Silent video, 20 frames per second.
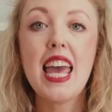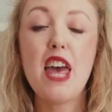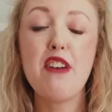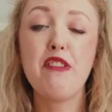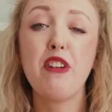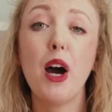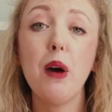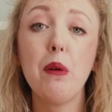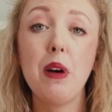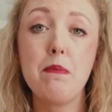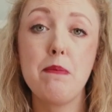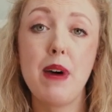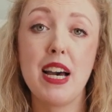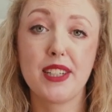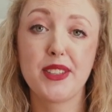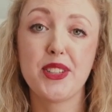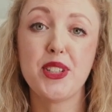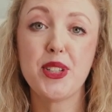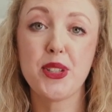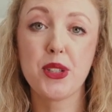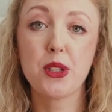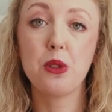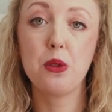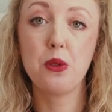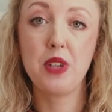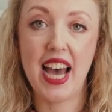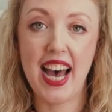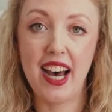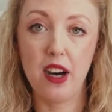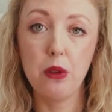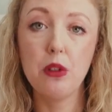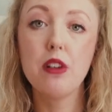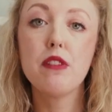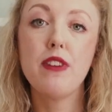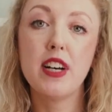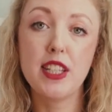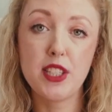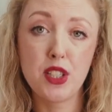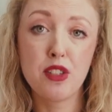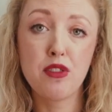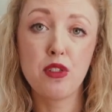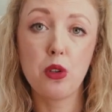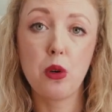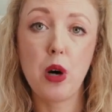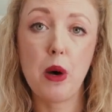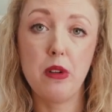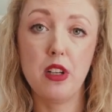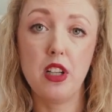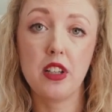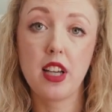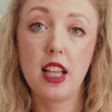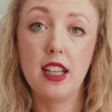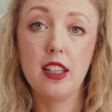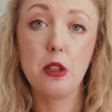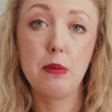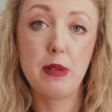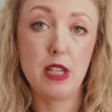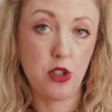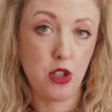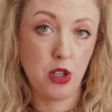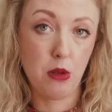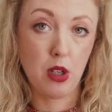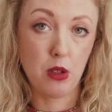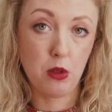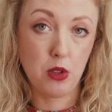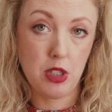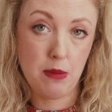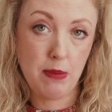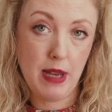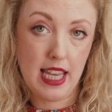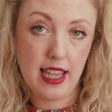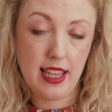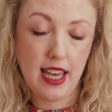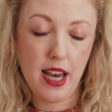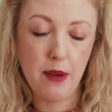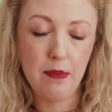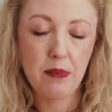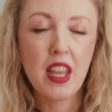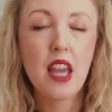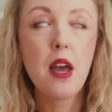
If I went back to school now, first of all, I would look a little bit too old to be there,